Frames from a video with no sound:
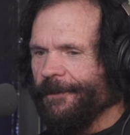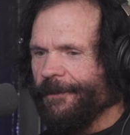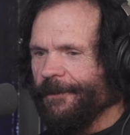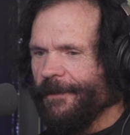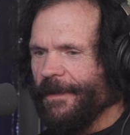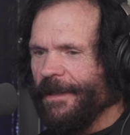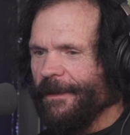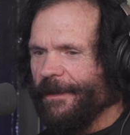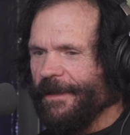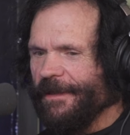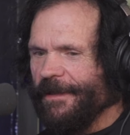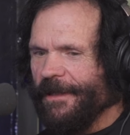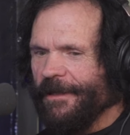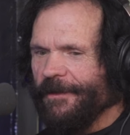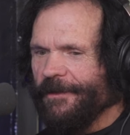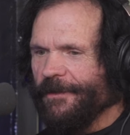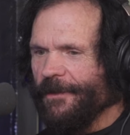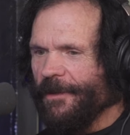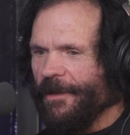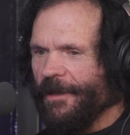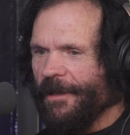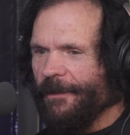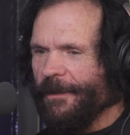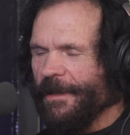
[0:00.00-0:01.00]
Yeah, my dad was
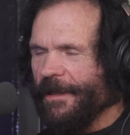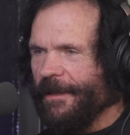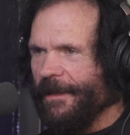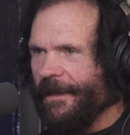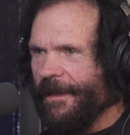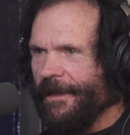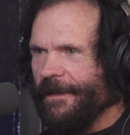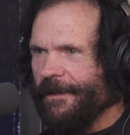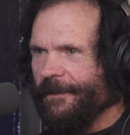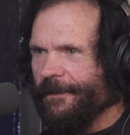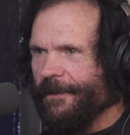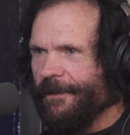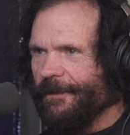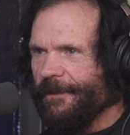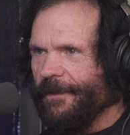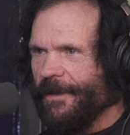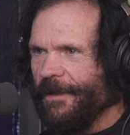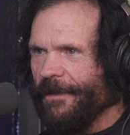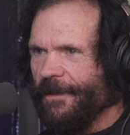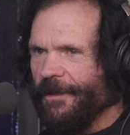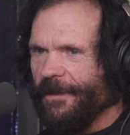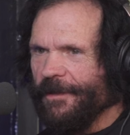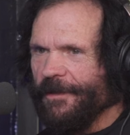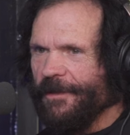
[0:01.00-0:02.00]
a real humble guy. He
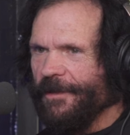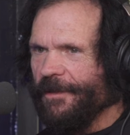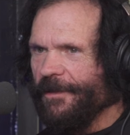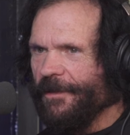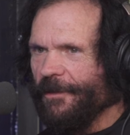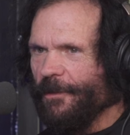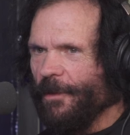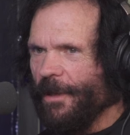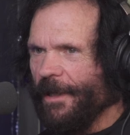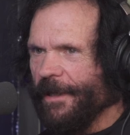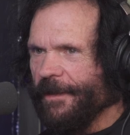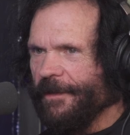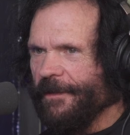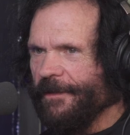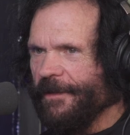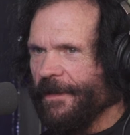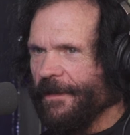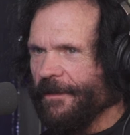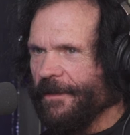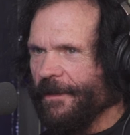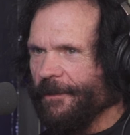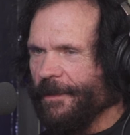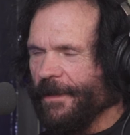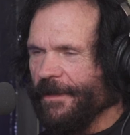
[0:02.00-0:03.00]
either walk or
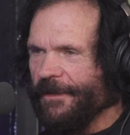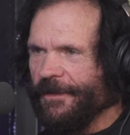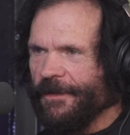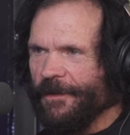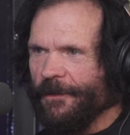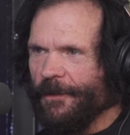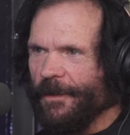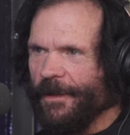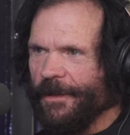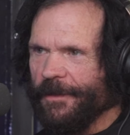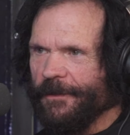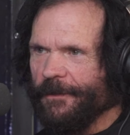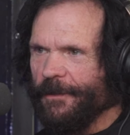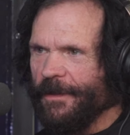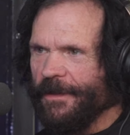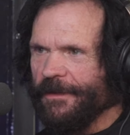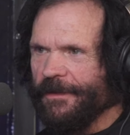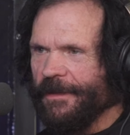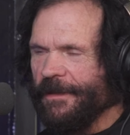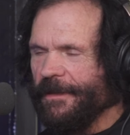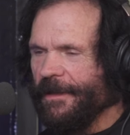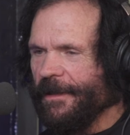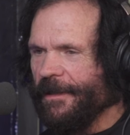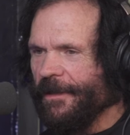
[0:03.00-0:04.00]
take the bus to work,
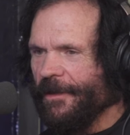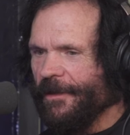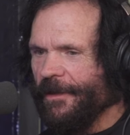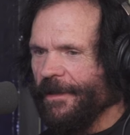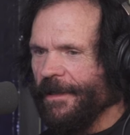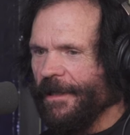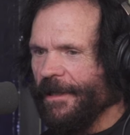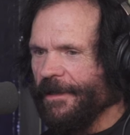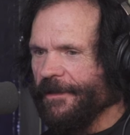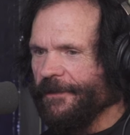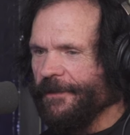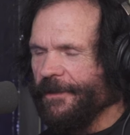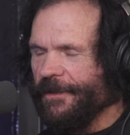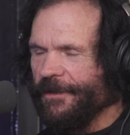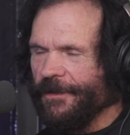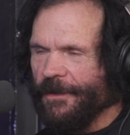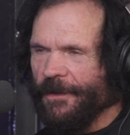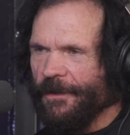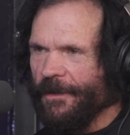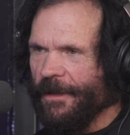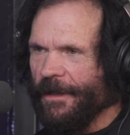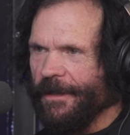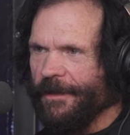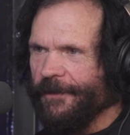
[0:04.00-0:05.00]
worked at the courthouse for his
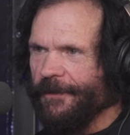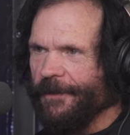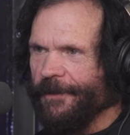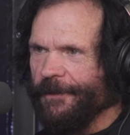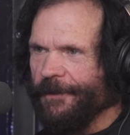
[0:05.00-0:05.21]
whole life.